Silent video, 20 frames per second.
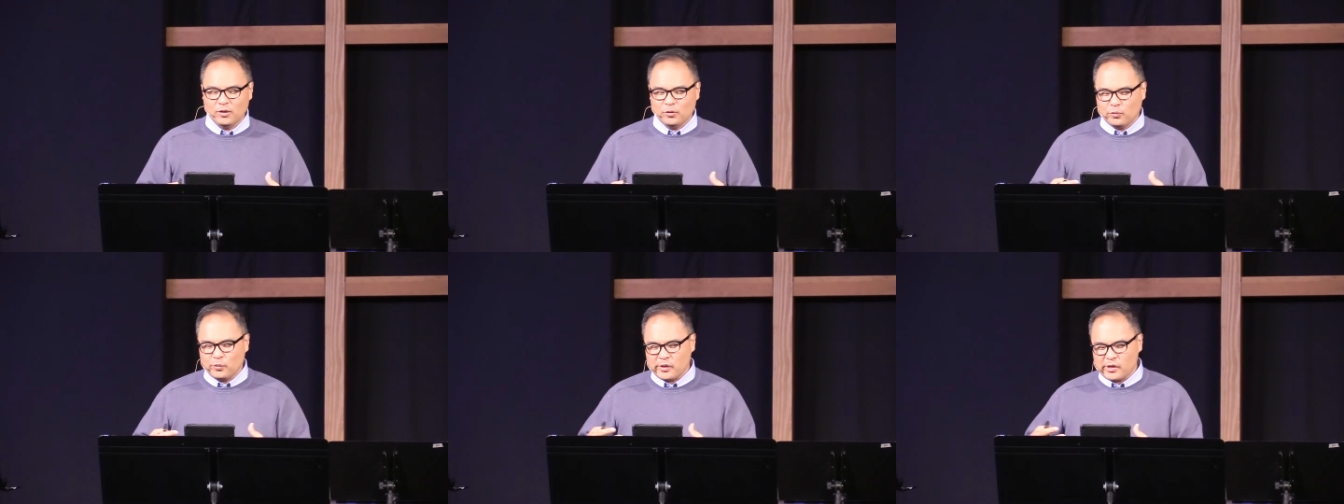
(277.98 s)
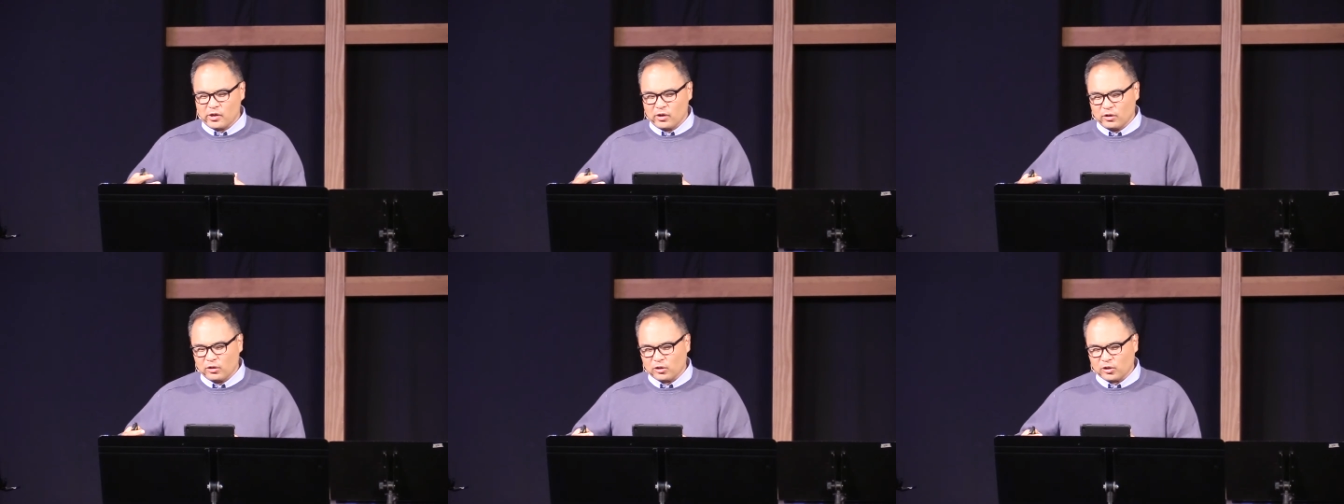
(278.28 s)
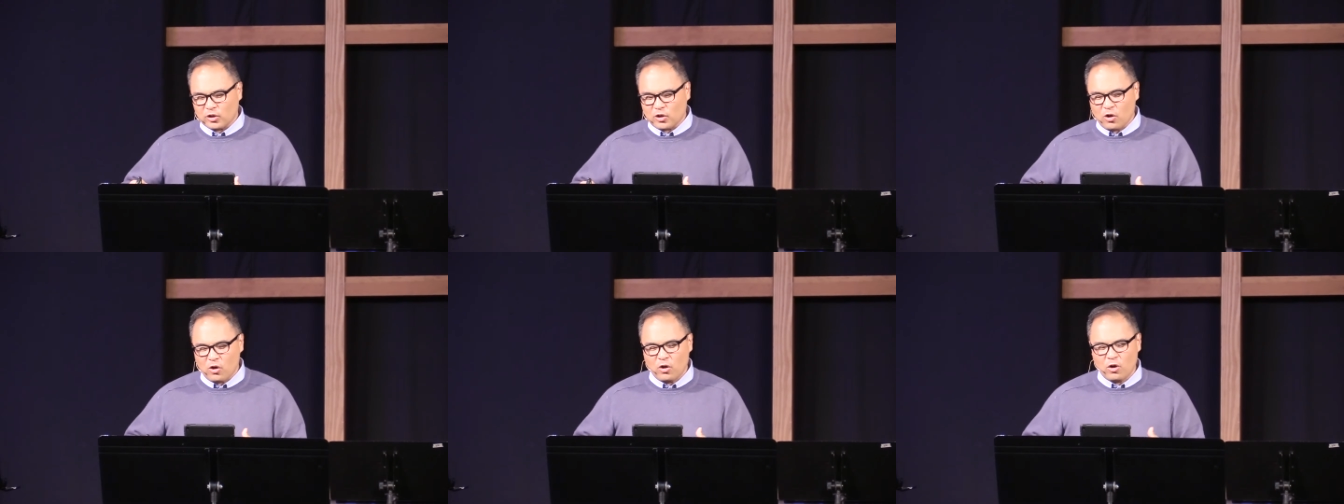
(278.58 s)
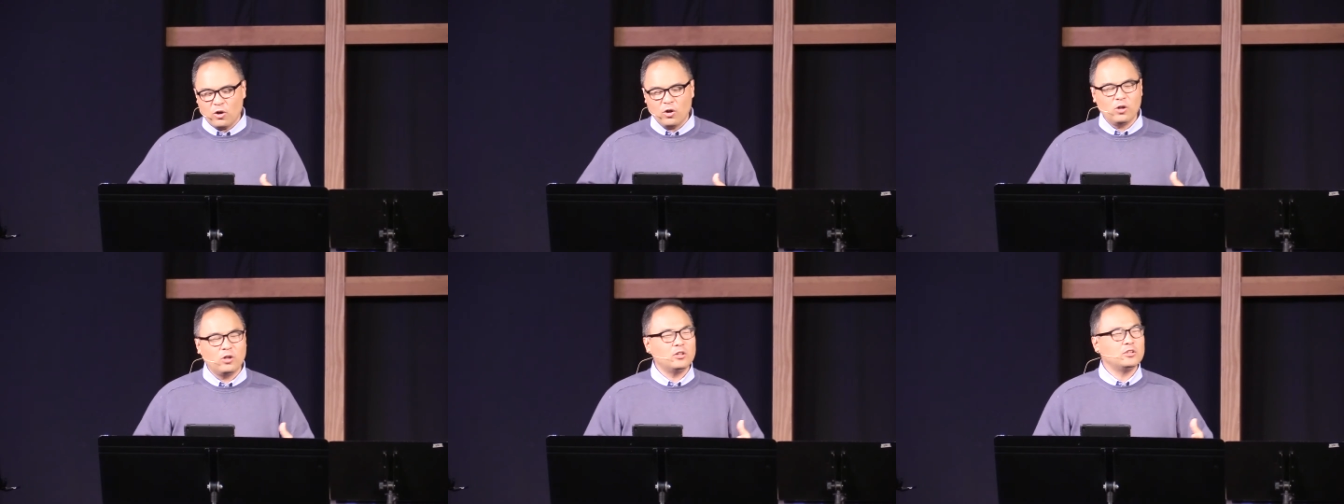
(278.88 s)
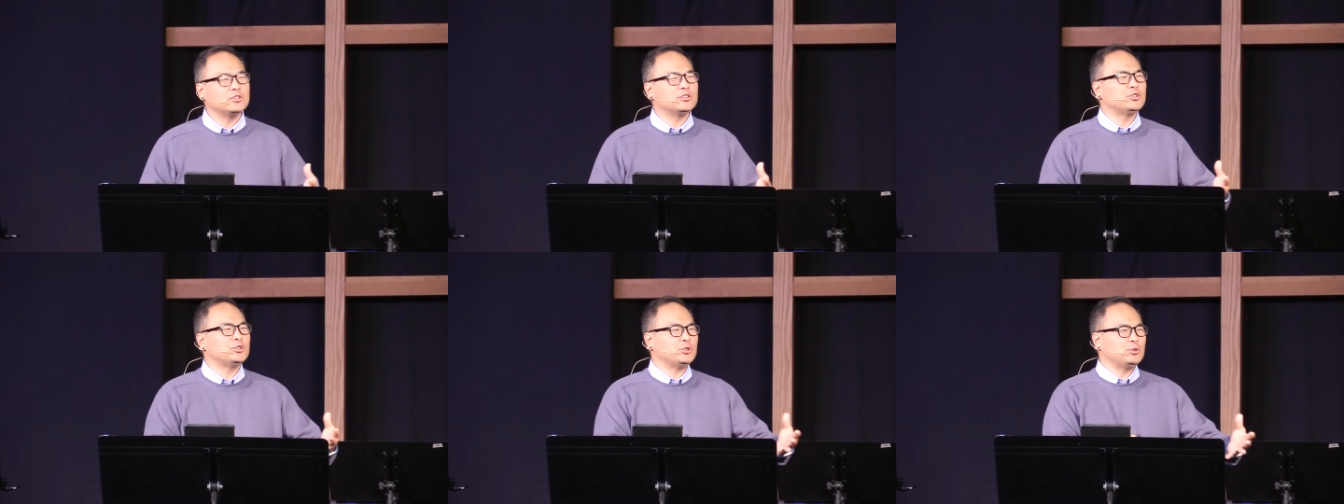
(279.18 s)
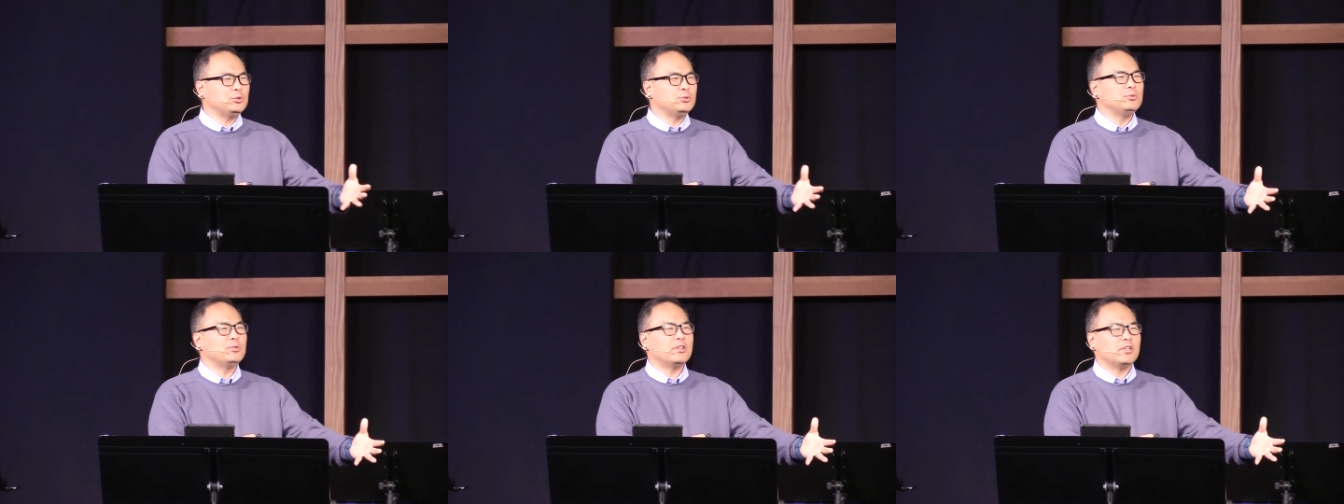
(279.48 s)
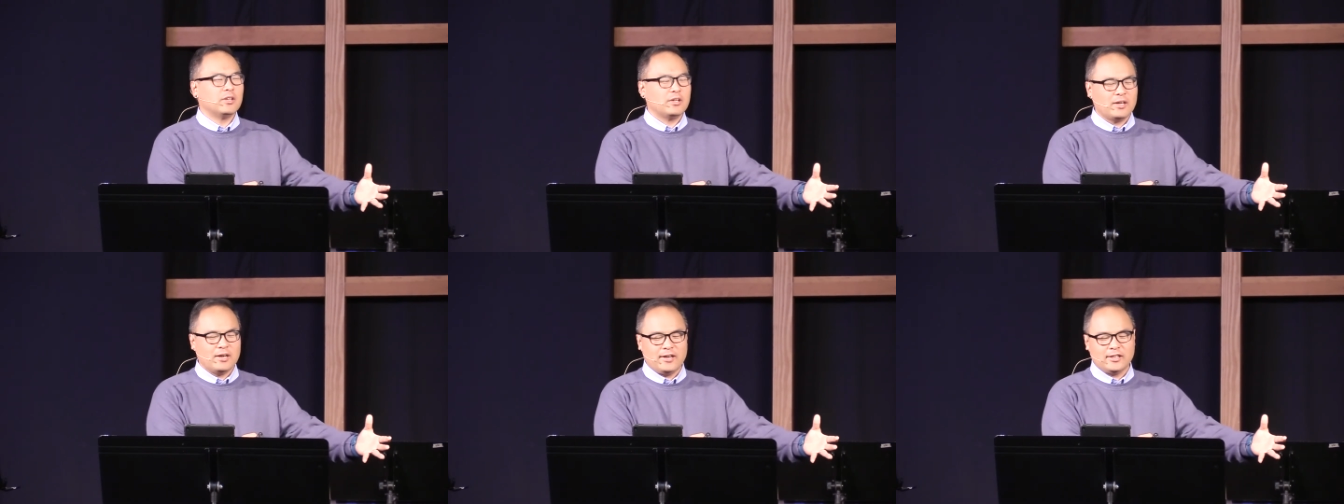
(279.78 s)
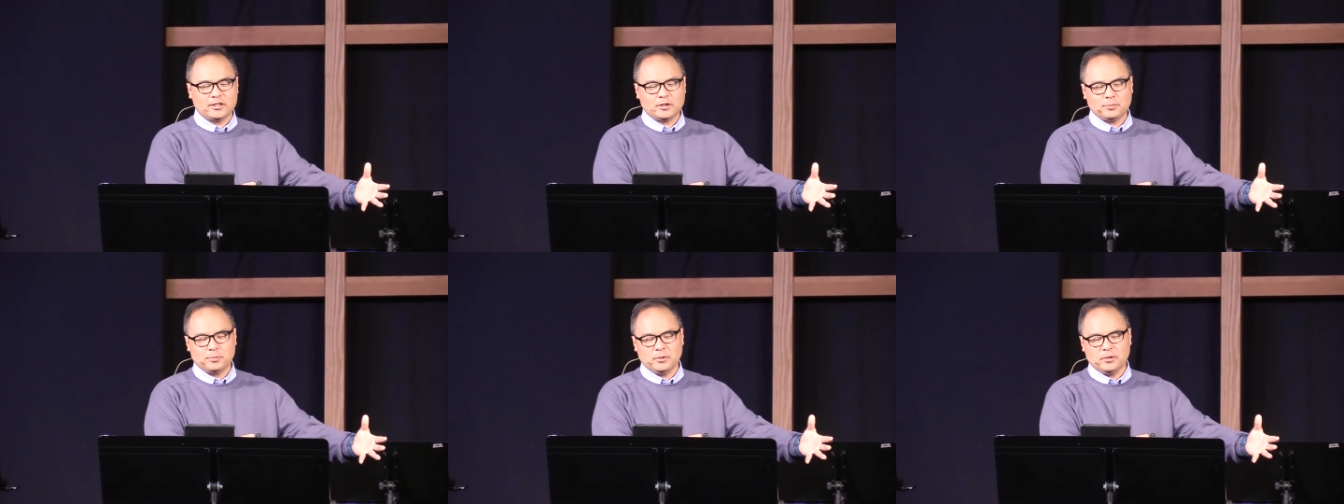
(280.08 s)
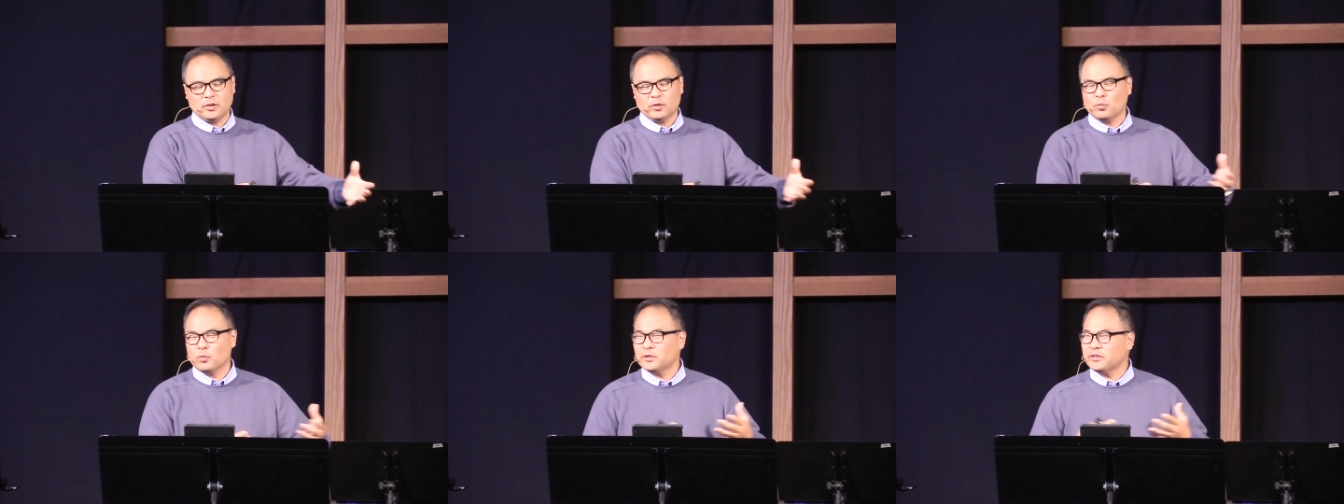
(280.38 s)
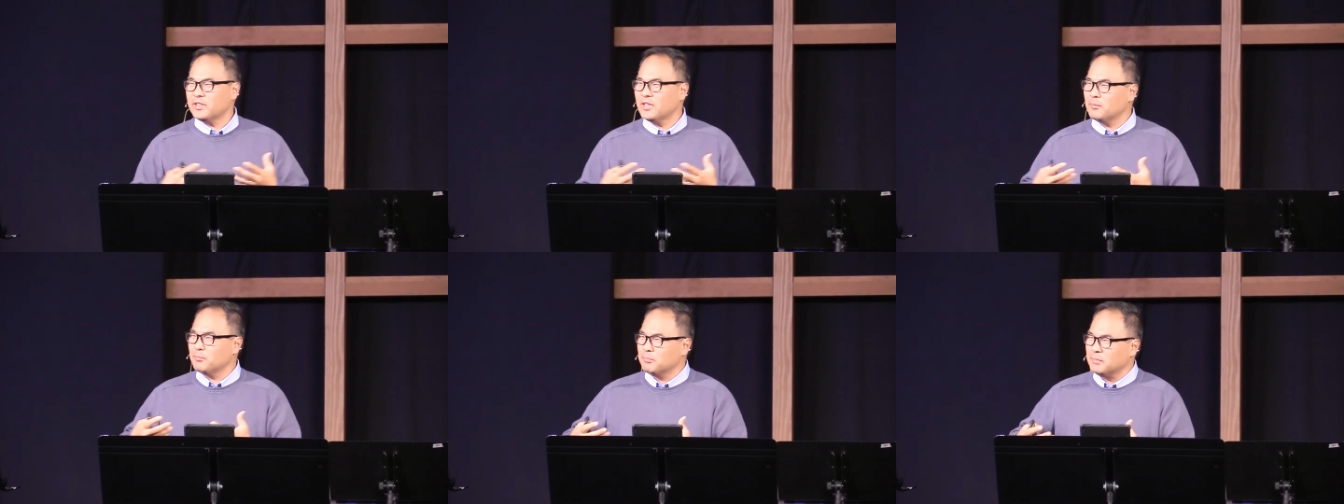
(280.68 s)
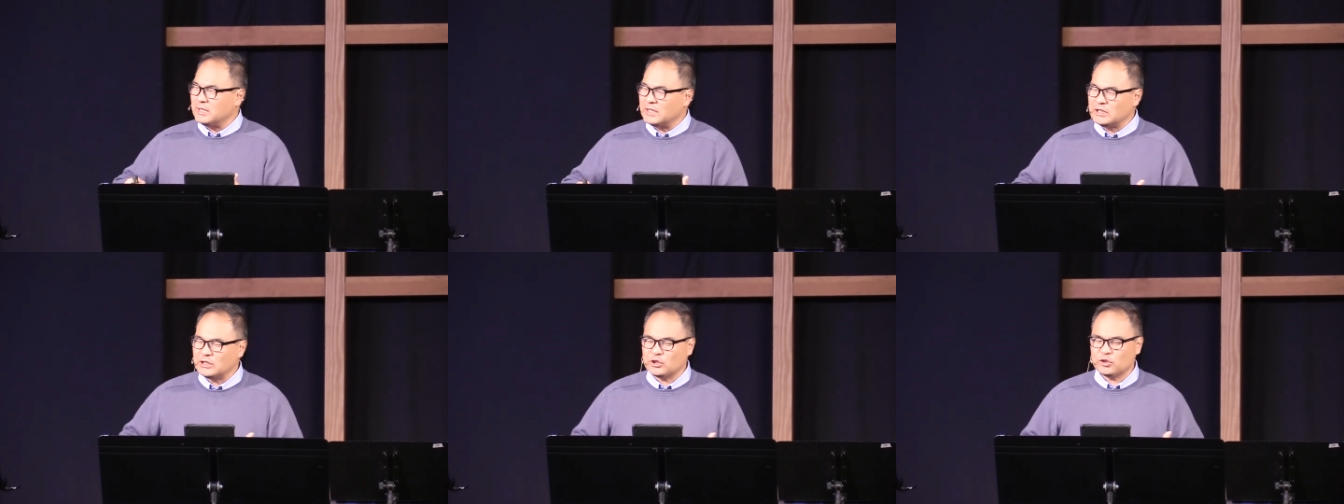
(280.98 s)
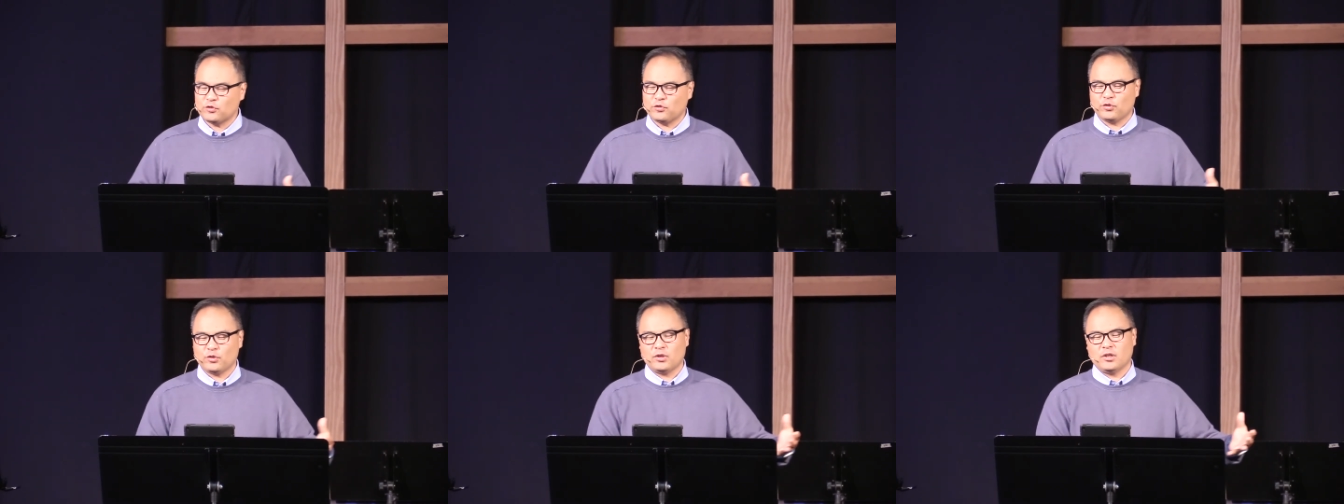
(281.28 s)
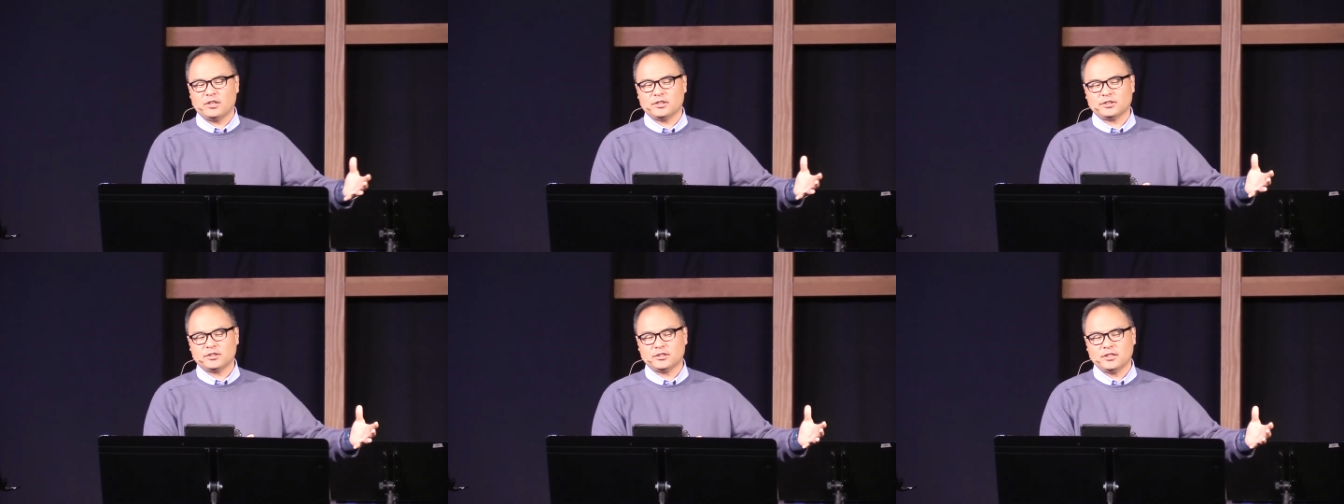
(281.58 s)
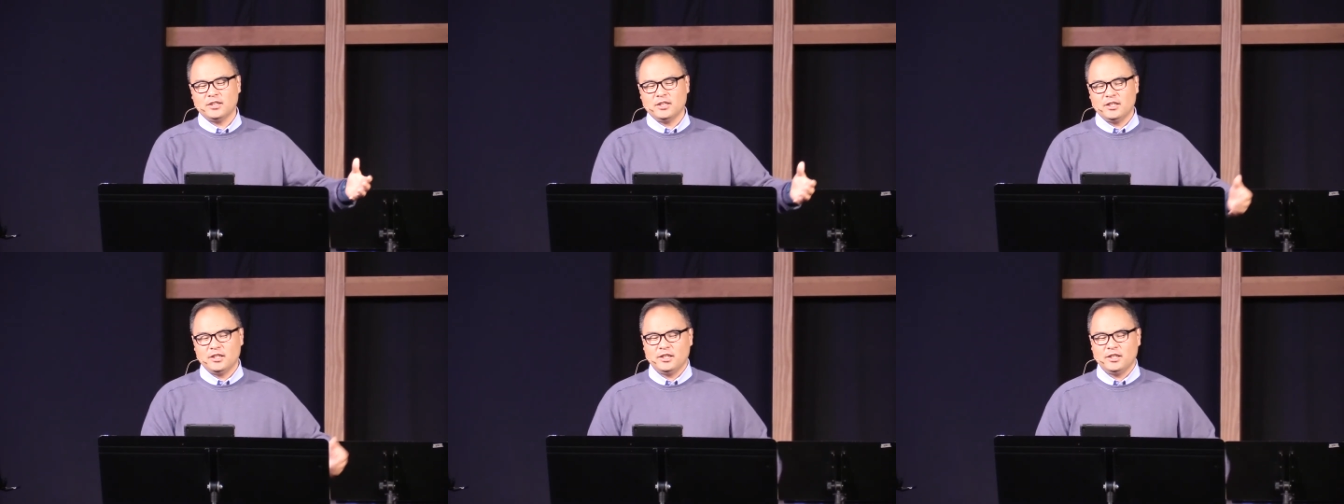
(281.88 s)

we are called to the gospel and what that means for us